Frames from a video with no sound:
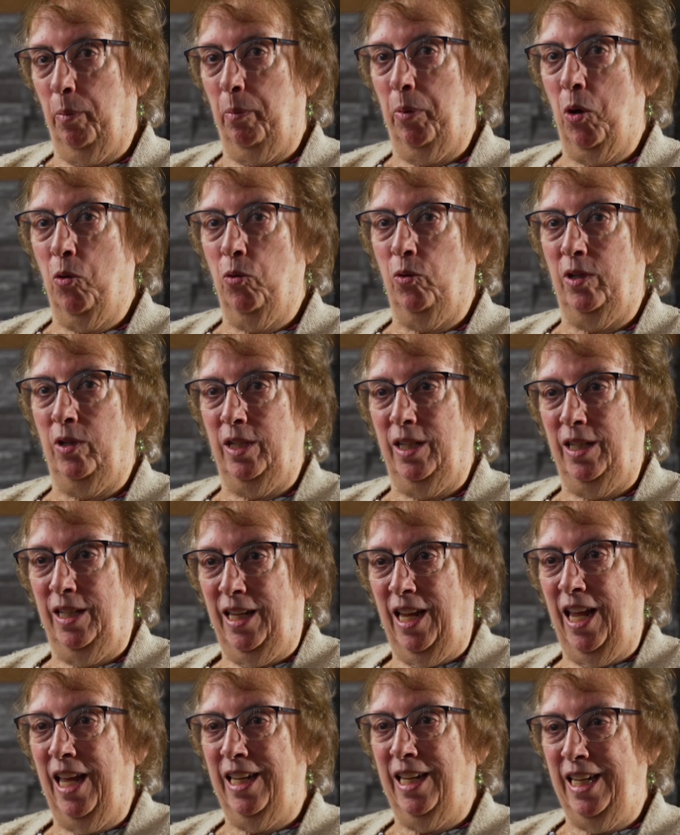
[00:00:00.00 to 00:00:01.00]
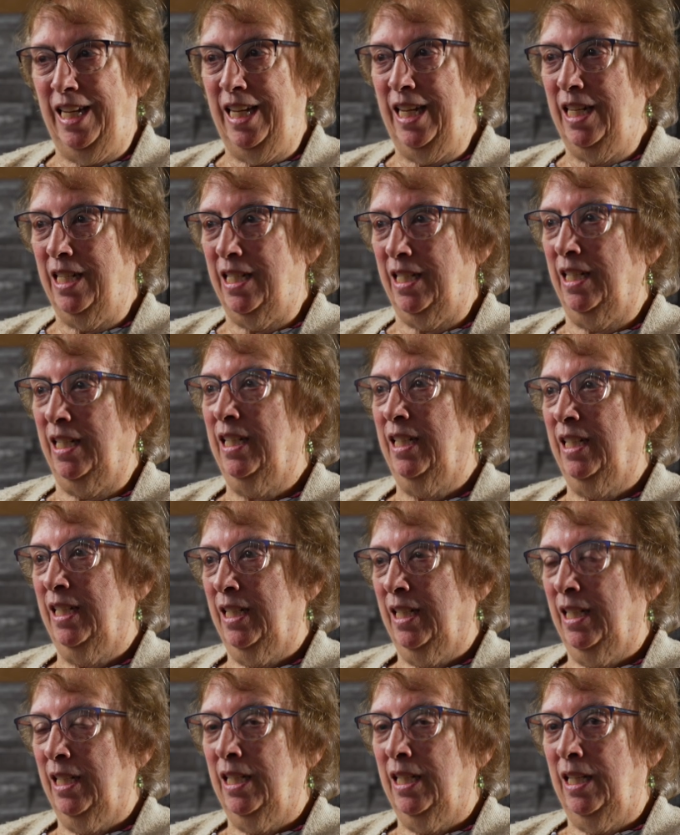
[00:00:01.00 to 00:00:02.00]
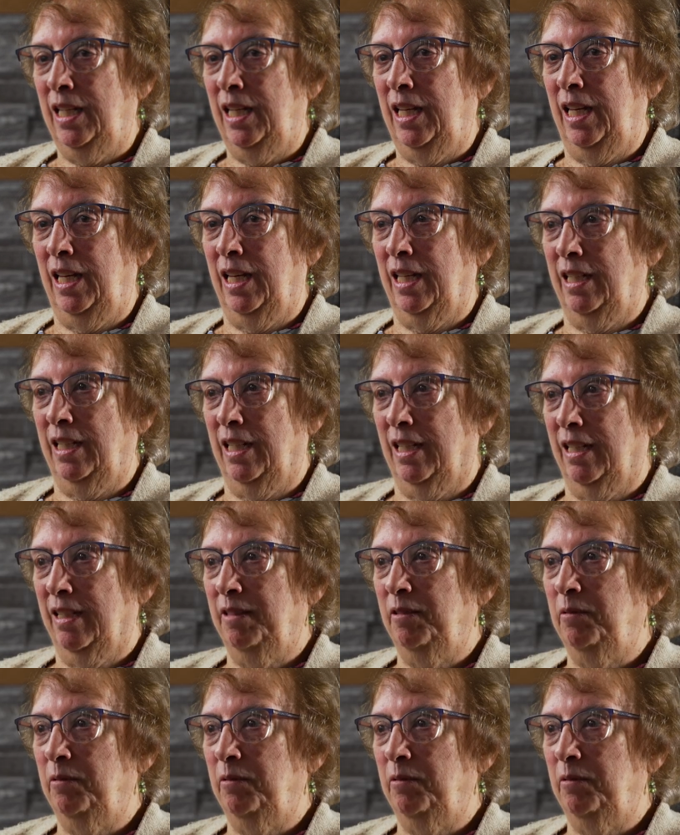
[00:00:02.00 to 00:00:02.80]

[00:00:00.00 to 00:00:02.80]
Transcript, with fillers: the bone and, and eat. And uh,